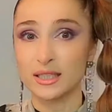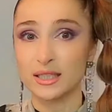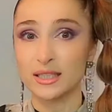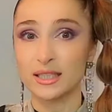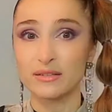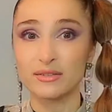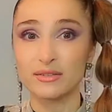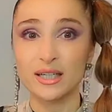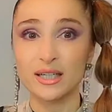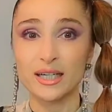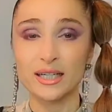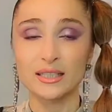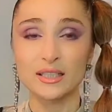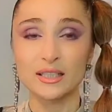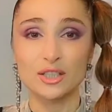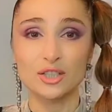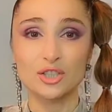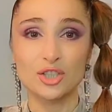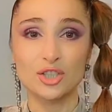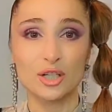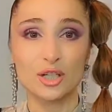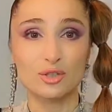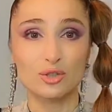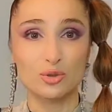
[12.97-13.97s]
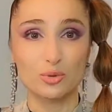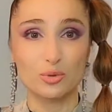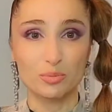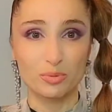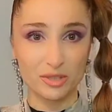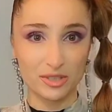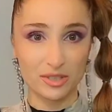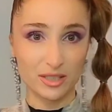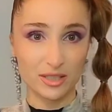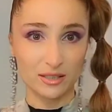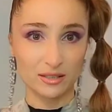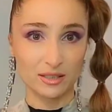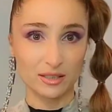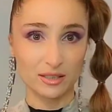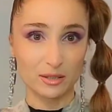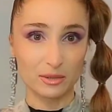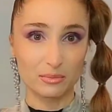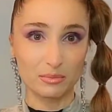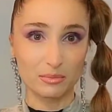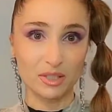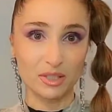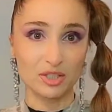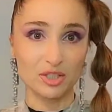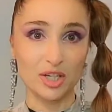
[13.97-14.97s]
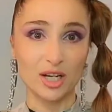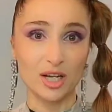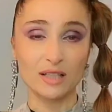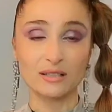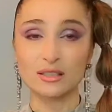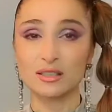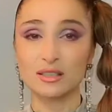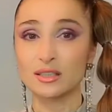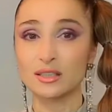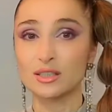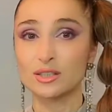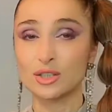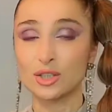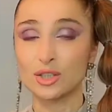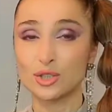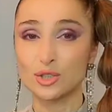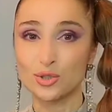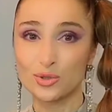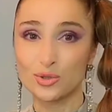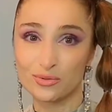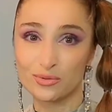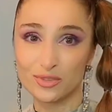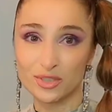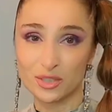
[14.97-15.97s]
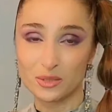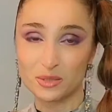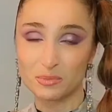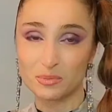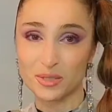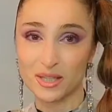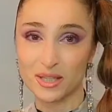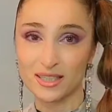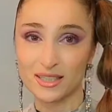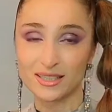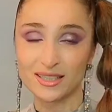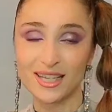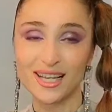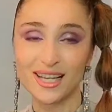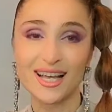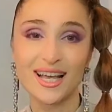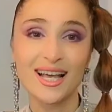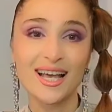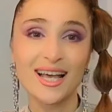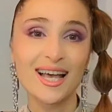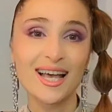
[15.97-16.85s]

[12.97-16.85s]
I never had the chance to present it in my channel, is a JUVIA'S place.